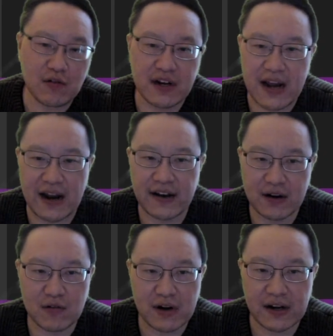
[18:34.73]
is yes,
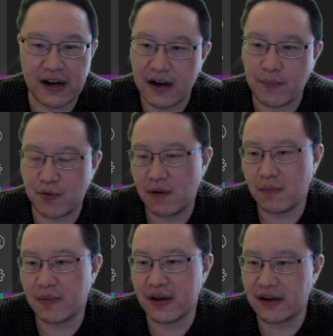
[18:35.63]
there is. And the
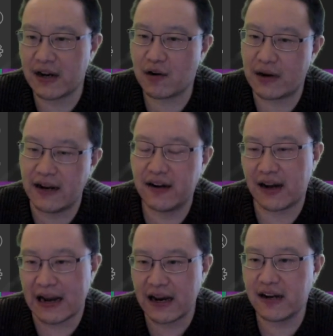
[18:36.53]
problem is there is
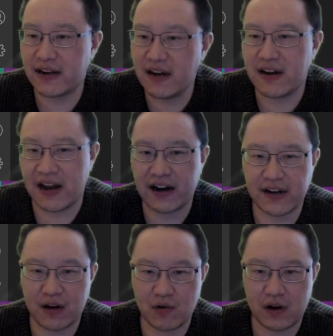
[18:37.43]
a syntax
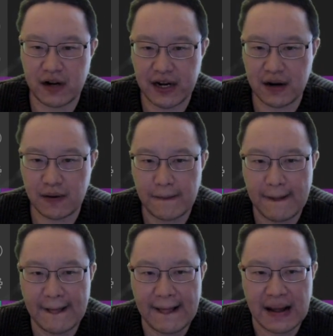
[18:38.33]
error here.
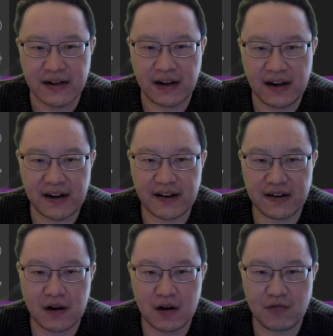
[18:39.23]
Select
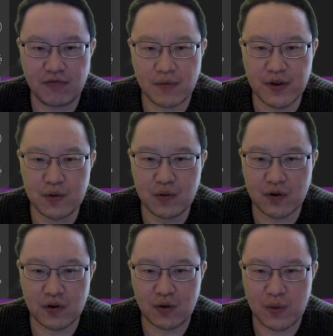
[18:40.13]
star from
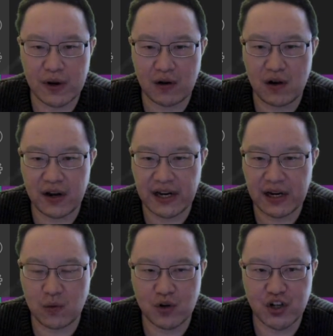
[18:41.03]
users where login
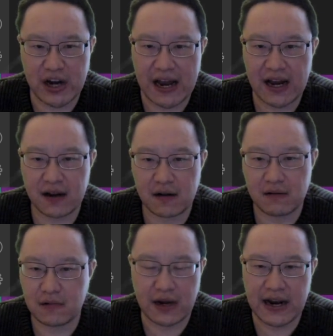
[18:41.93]
equals Shack.
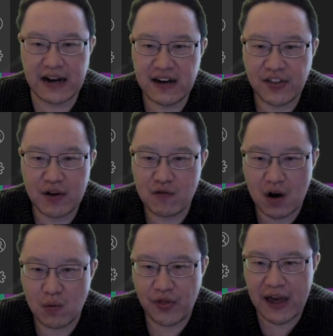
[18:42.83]
Okay, there's nothing
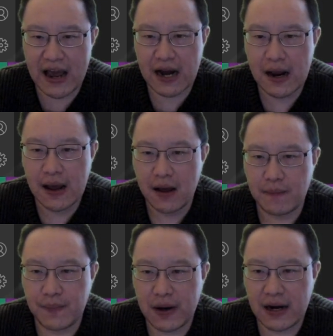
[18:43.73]
wrong with that.
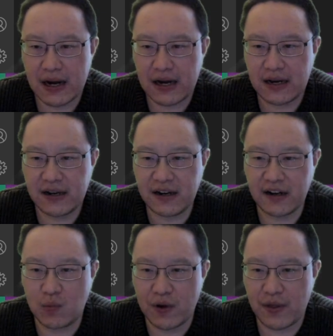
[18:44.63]
But this
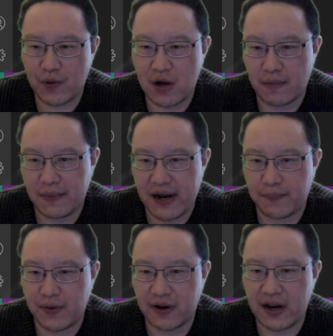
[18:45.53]
is where the problem
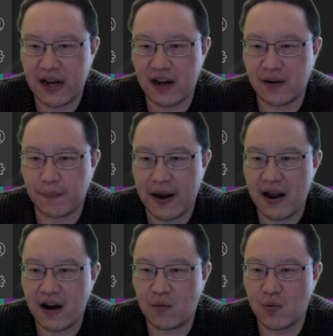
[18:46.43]
happens. And
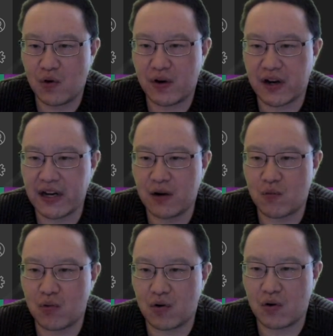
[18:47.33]
password
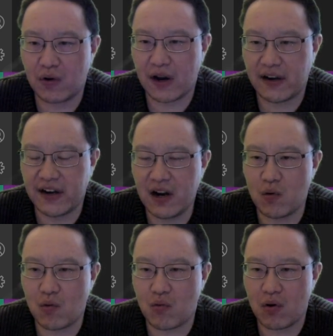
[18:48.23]
equal
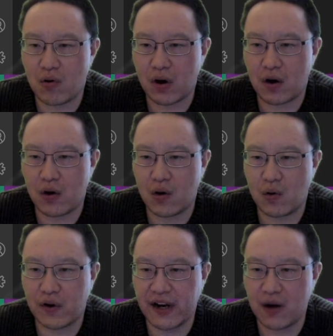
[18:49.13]
single quote O
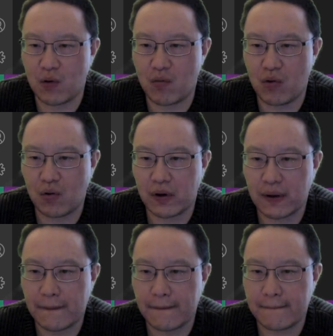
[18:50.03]
single quote.
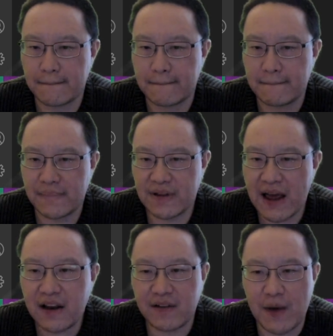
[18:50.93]

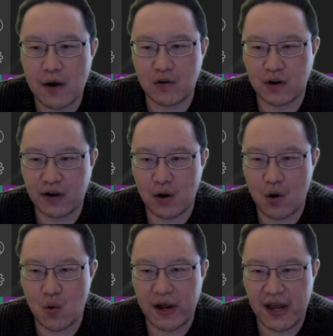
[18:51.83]
That part looks
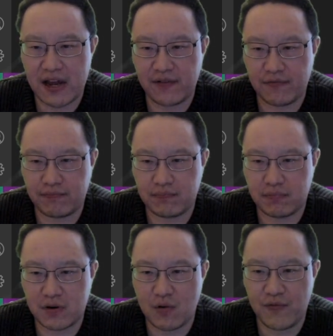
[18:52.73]
okay
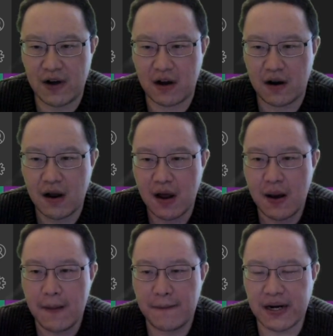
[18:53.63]
so far.
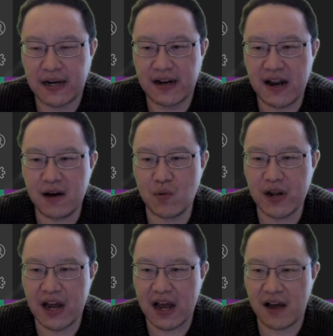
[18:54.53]
But then we
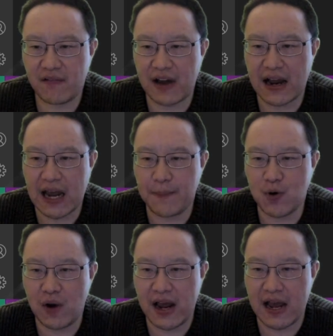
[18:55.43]
have
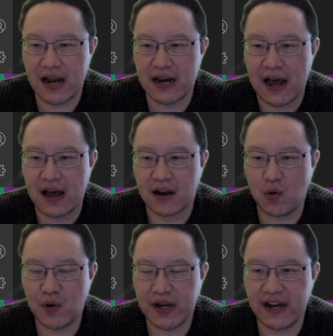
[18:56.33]
capital N,
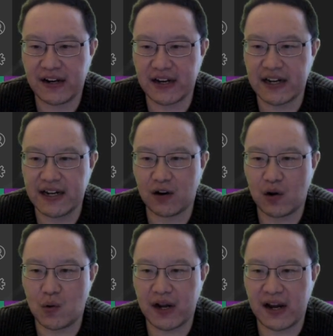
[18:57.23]
lowercase e,
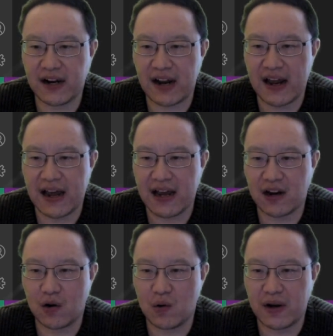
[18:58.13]
lowercase a,
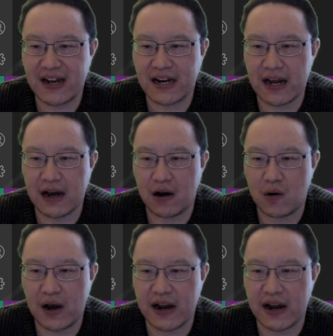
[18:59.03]
lowercase l, and